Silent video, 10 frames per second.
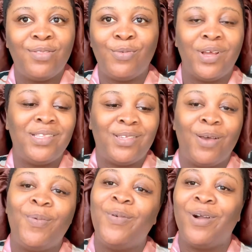what's
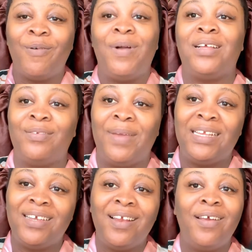up welcome back to my
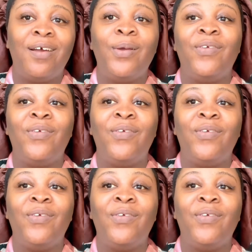channel